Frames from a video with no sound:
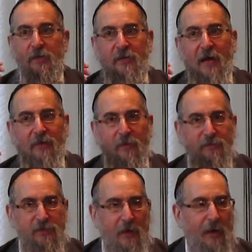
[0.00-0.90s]
He got them
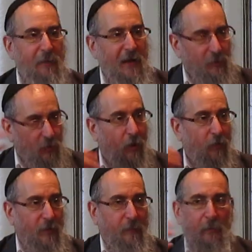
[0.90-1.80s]
set up. I
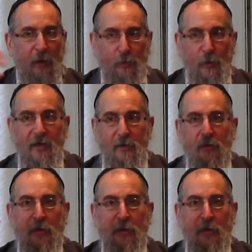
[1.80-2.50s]
called them a month later.